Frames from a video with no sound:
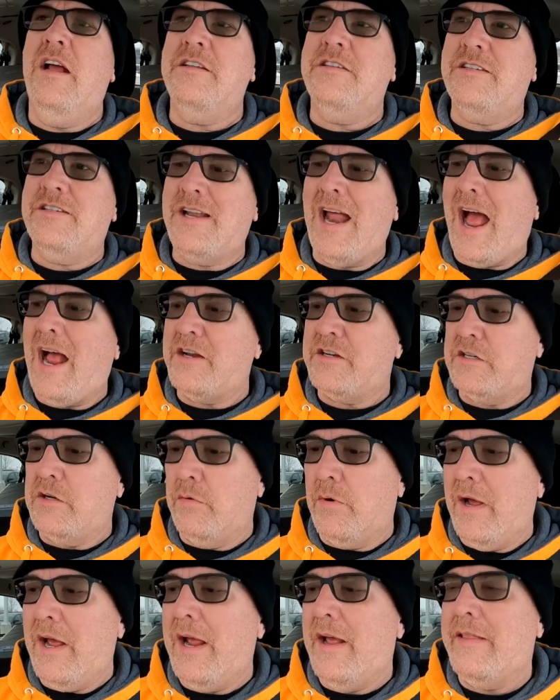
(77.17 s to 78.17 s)
stashed
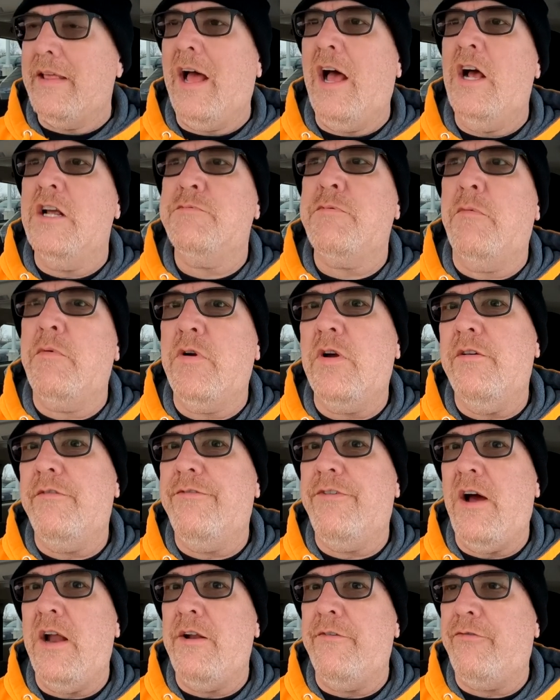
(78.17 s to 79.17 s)
away at the house, but we couldn't
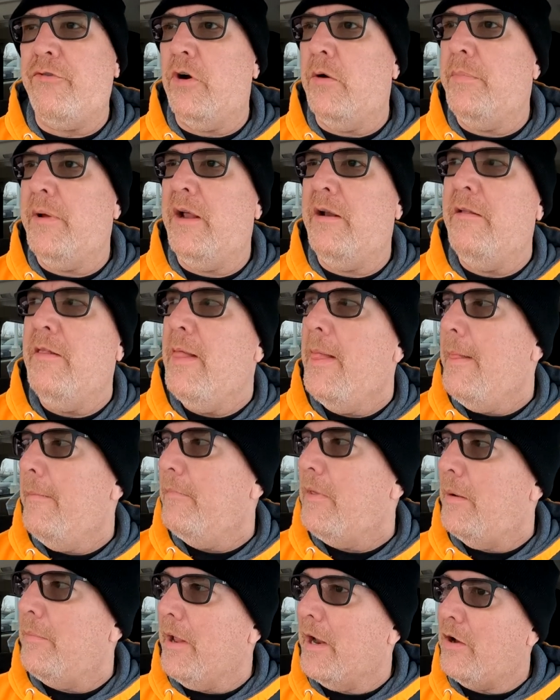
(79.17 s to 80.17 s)
find it for a bit.
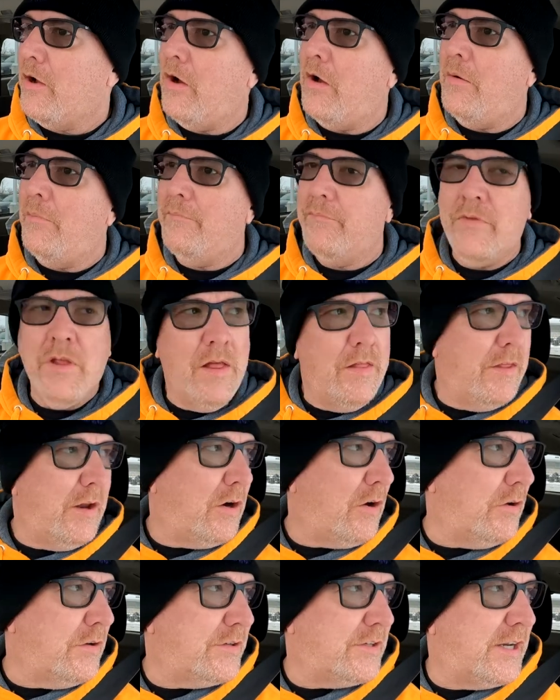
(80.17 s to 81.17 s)
I'm like, oh,
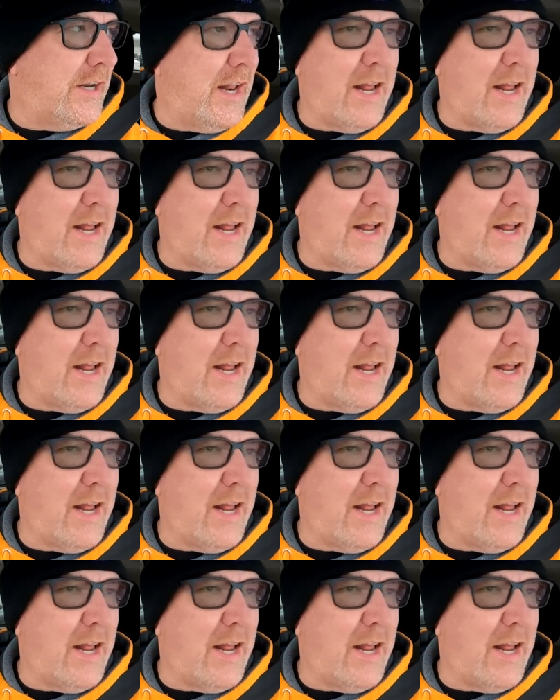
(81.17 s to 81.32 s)
there goes